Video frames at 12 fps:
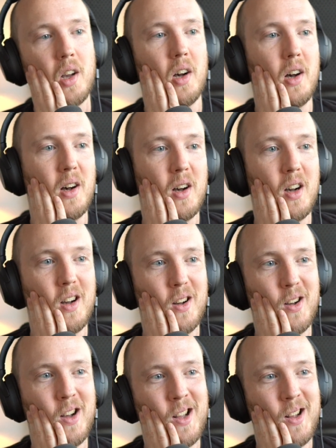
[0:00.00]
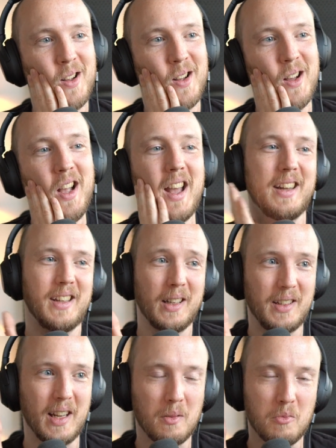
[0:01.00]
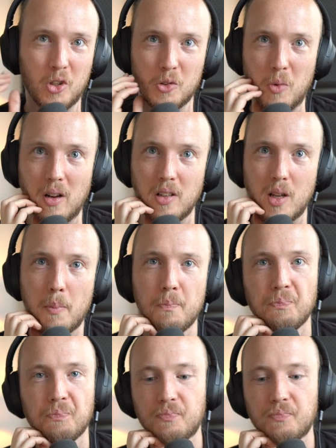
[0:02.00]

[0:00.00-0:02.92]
And then I'm gonna round it up.